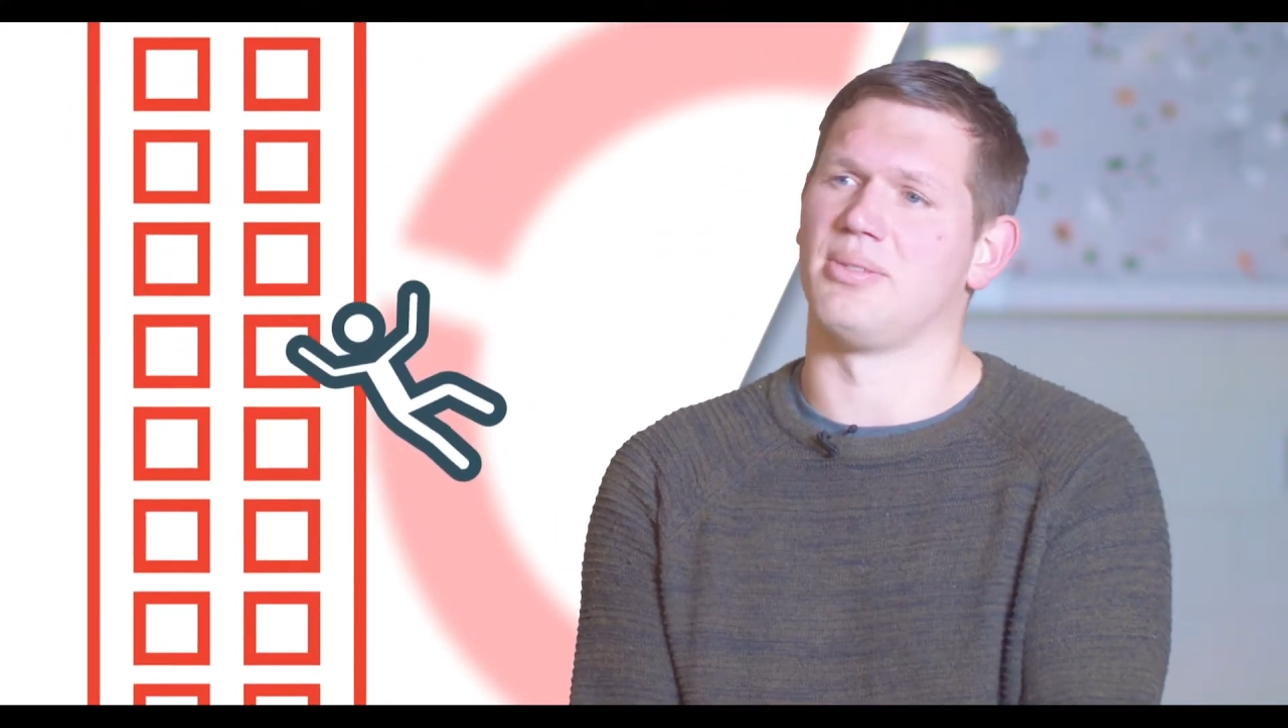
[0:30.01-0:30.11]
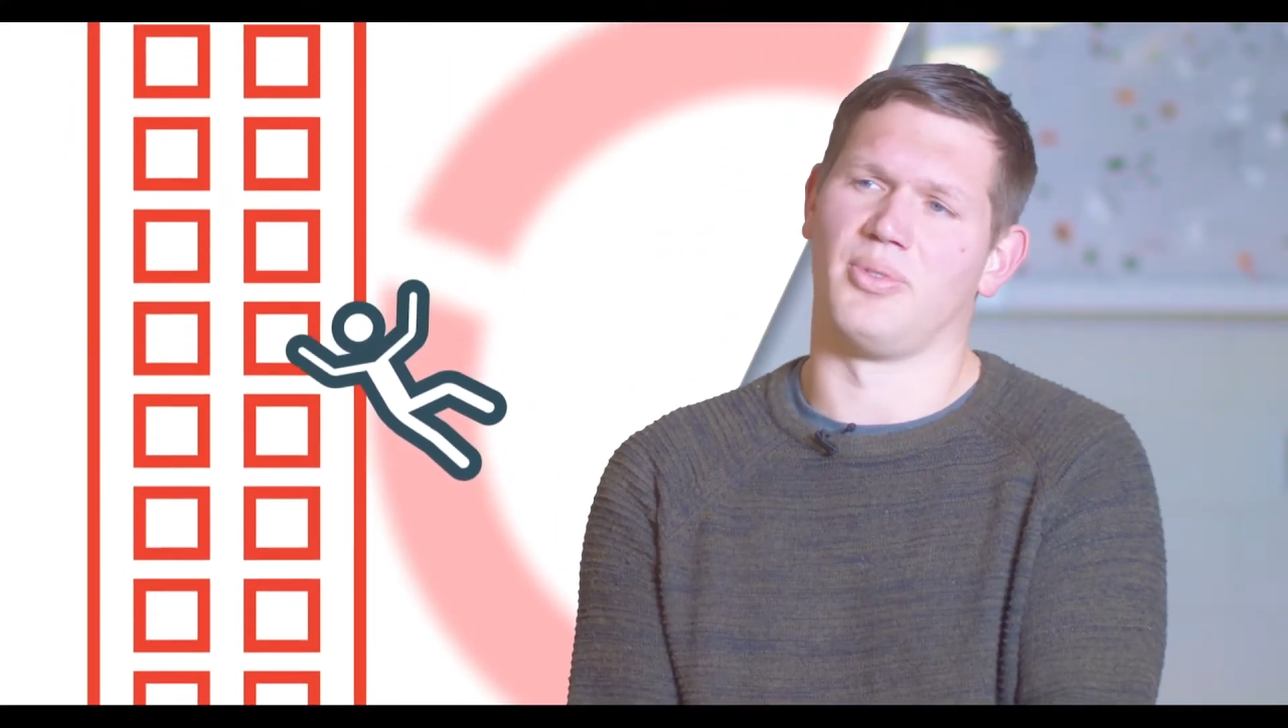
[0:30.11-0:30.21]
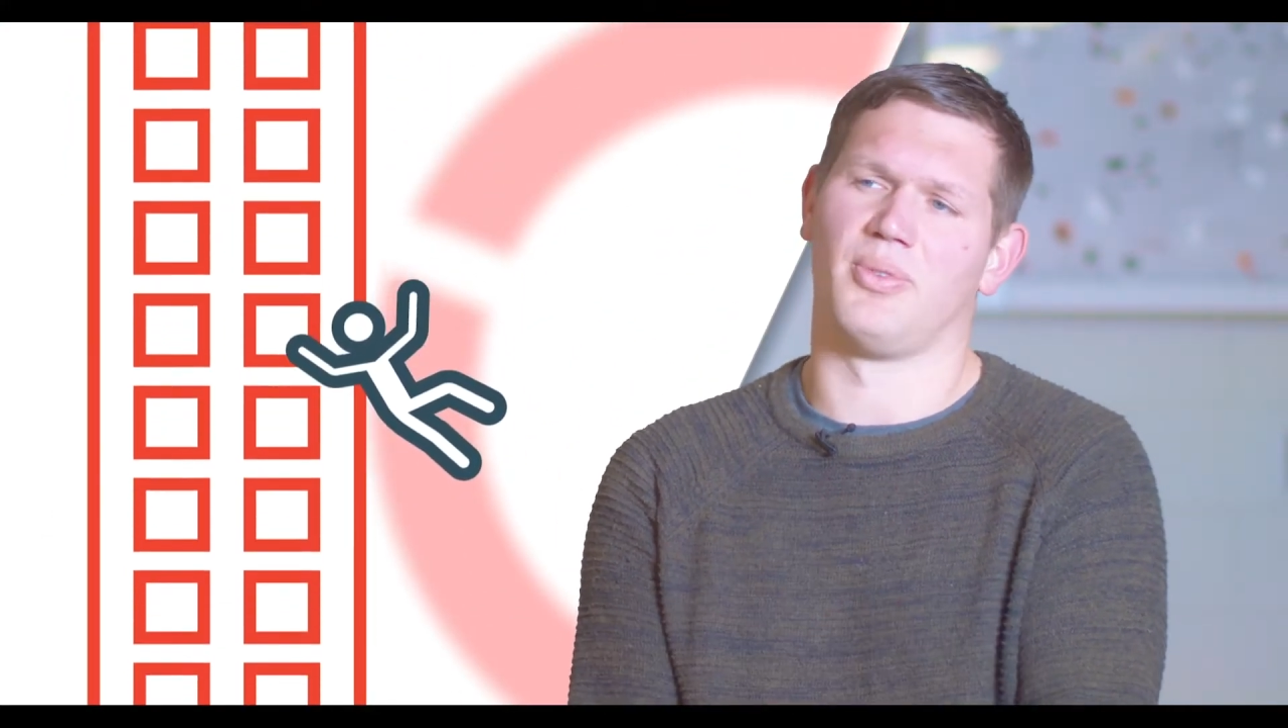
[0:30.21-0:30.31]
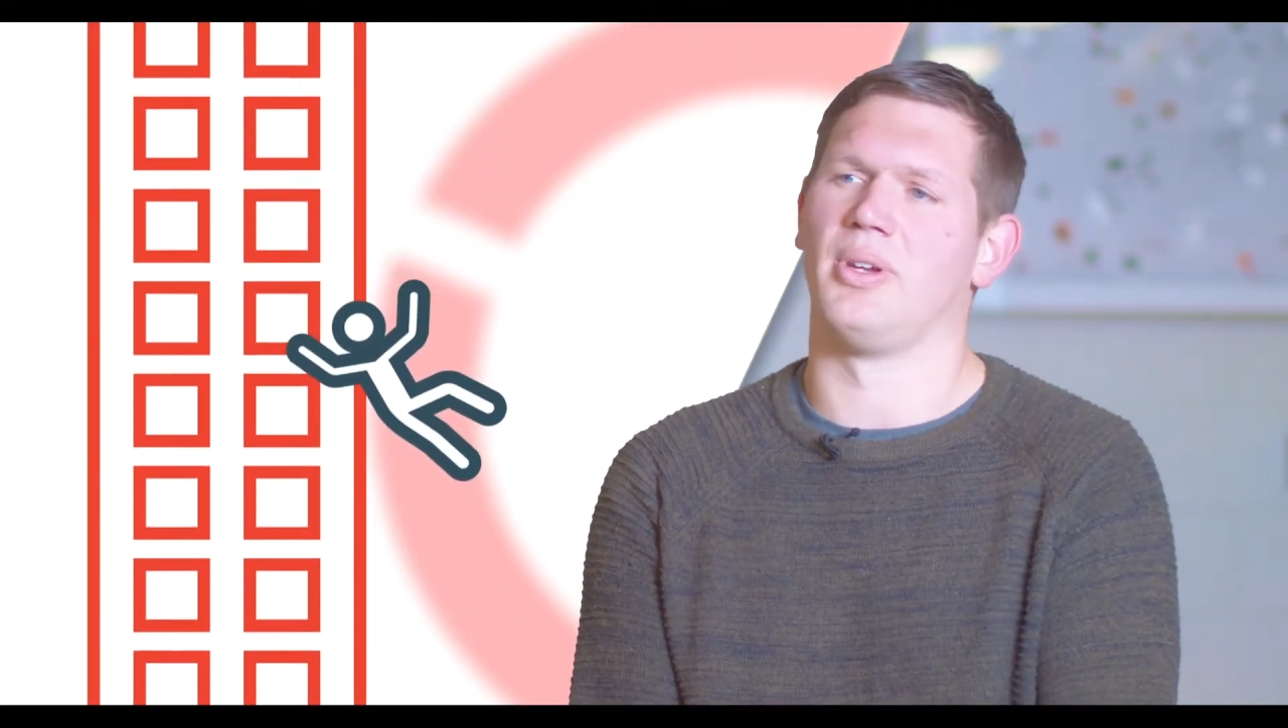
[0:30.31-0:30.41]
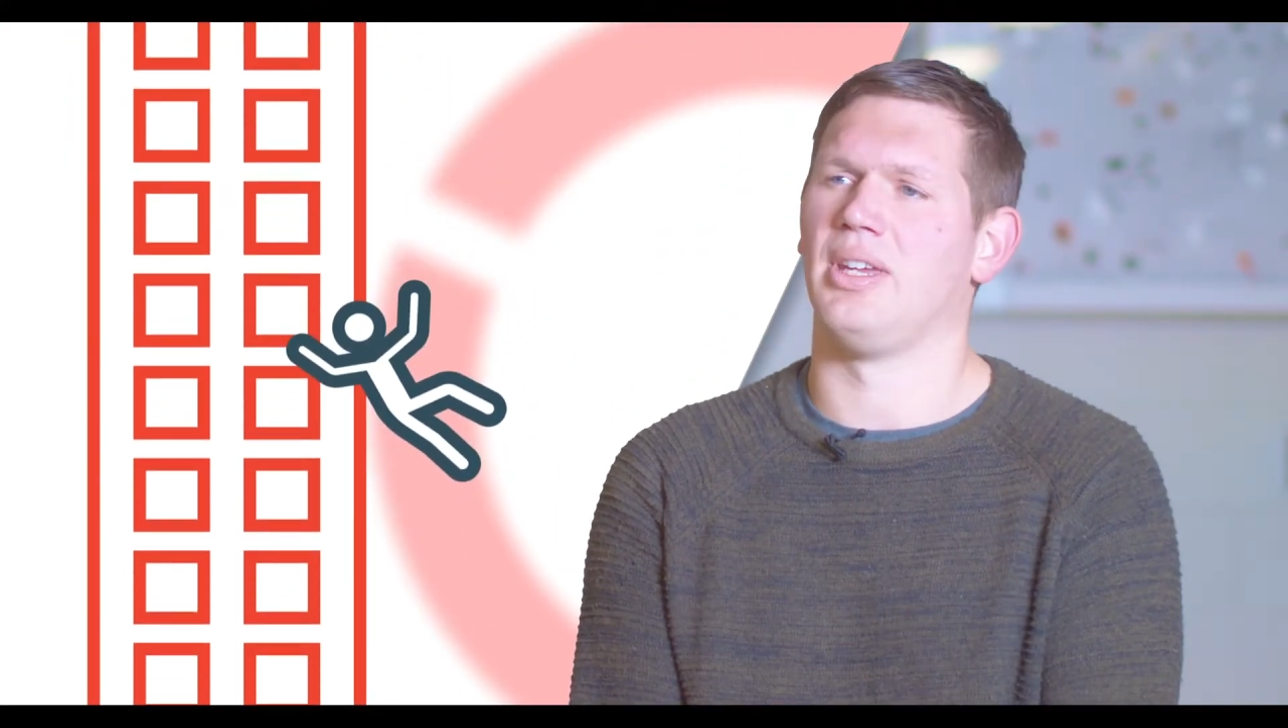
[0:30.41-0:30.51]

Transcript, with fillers: before you